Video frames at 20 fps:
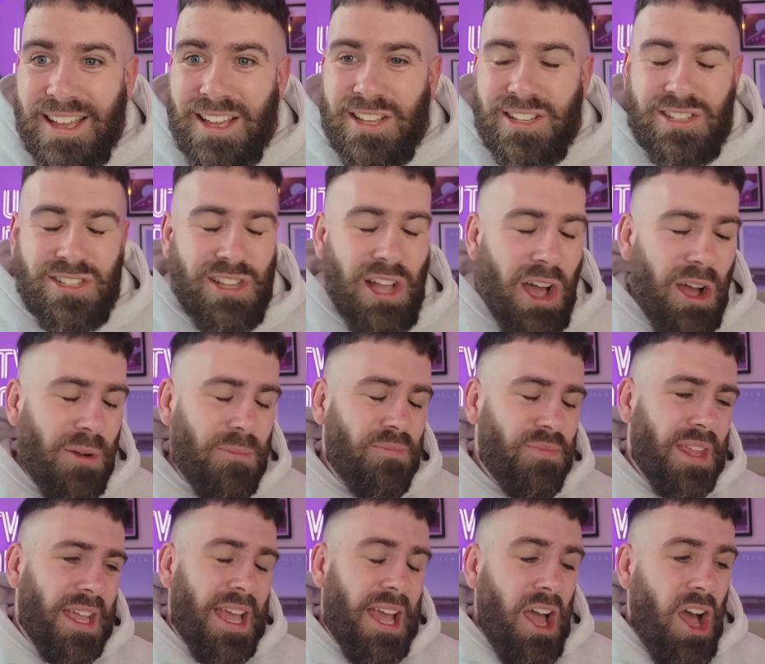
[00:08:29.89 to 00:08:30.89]
So
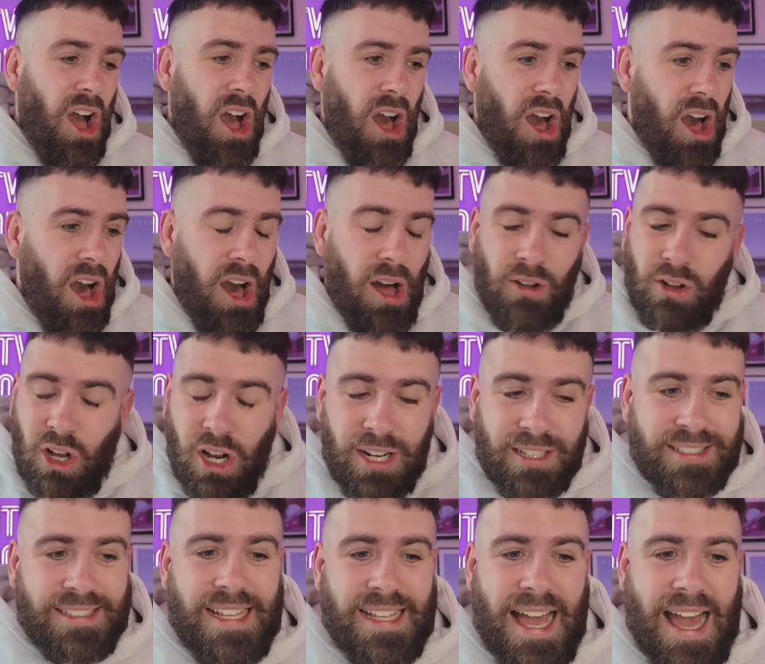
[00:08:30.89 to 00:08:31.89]
I've got to
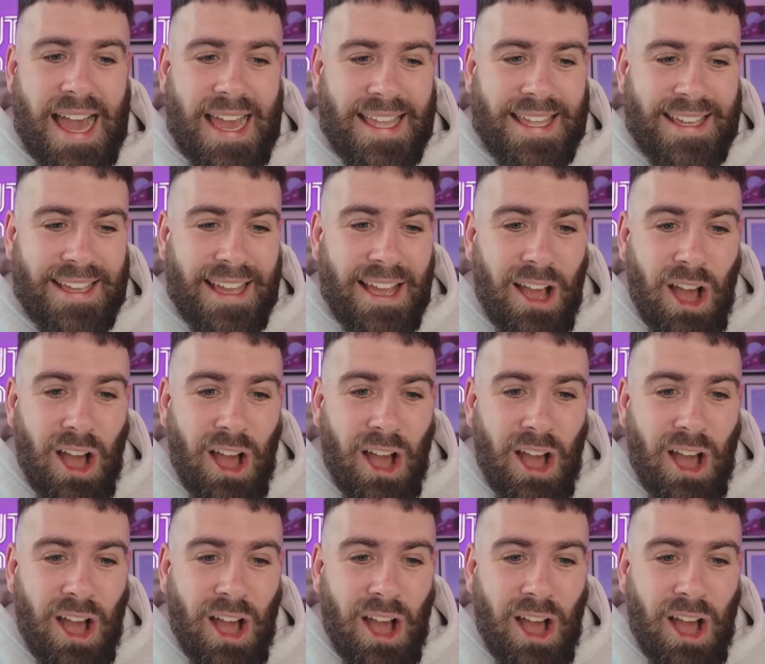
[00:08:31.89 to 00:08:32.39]
say,